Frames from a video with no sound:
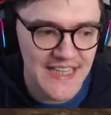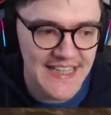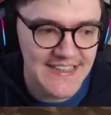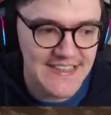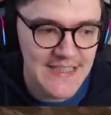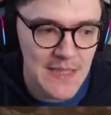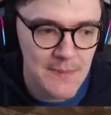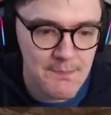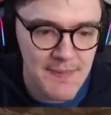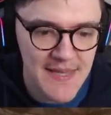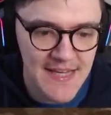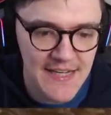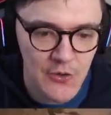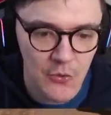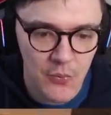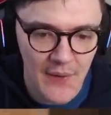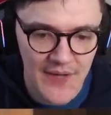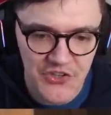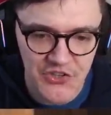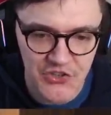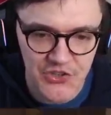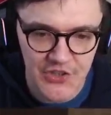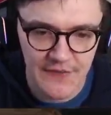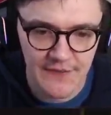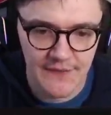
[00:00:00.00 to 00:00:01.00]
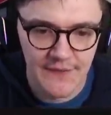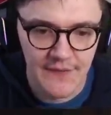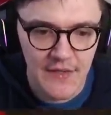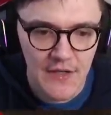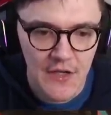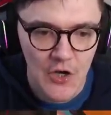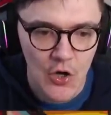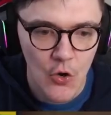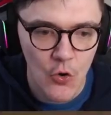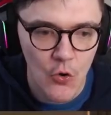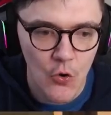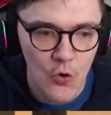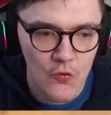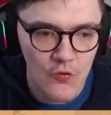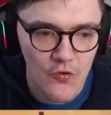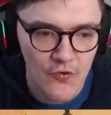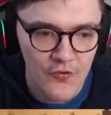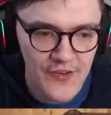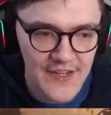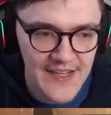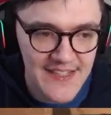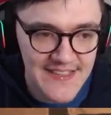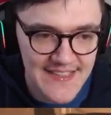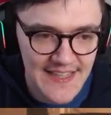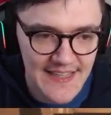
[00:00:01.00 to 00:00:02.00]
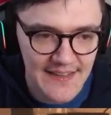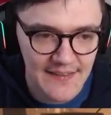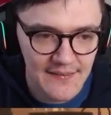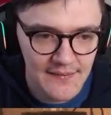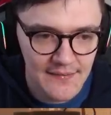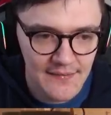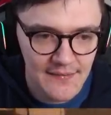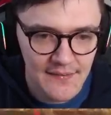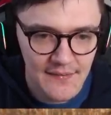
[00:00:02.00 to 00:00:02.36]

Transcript: It's a big question. Aura reading.